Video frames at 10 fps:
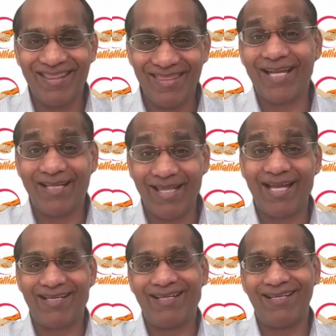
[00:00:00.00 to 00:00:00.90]

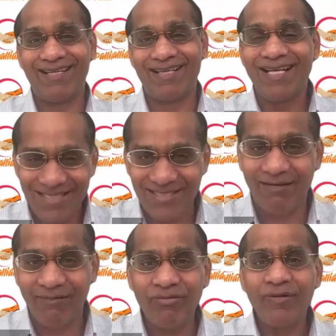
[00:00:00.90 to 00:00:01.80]
That
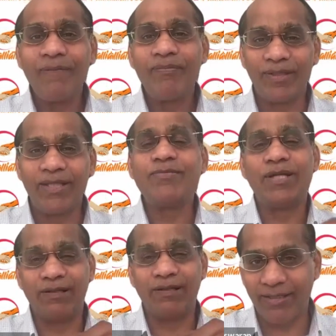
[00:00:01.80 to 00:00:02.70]
itself gives
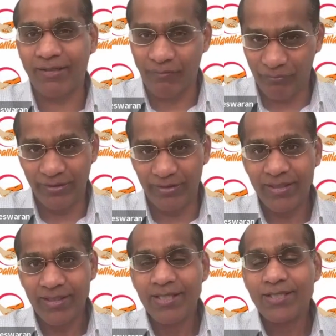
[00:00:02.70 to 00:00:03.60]
her great comfort.
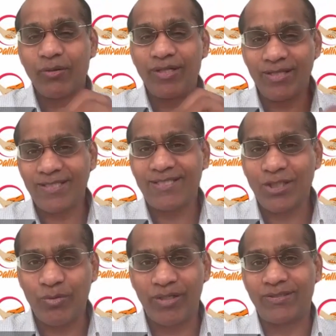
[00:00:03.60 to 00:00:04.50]
So in this
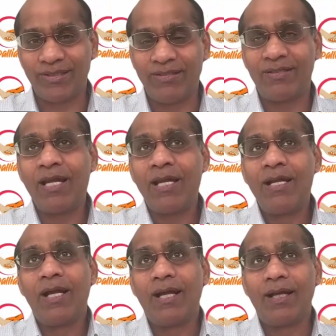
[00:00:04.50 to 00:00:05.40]
situation,
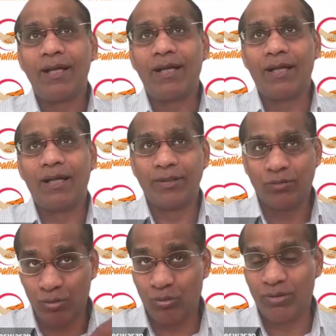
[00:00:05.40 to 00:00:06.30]
I
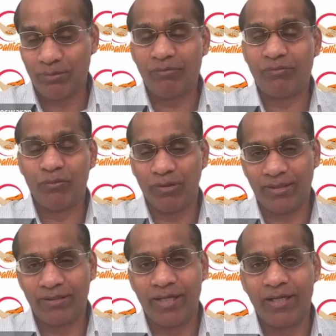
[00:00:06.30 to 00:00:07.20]
told before,
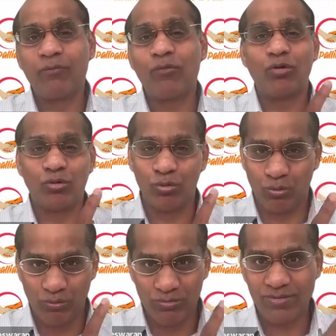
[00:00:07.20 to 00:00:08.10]
like I have got two
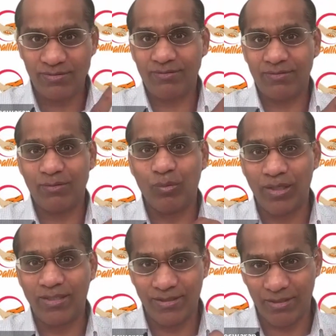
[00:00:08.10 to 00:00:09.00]
roles.
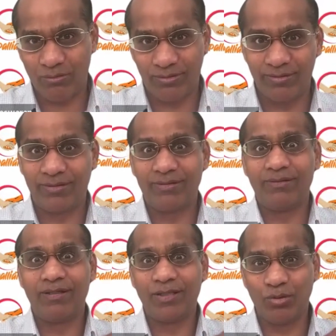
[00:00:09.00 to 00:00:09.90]
One as a doctor,
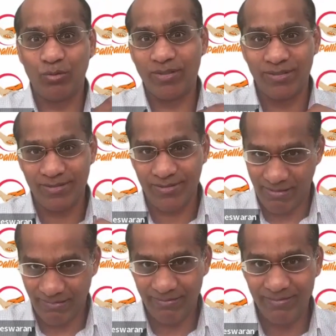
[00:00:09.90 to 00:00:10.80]
two as a
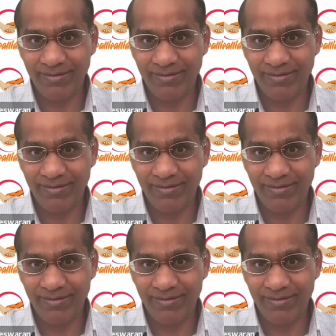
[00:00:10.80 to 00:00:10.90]
son.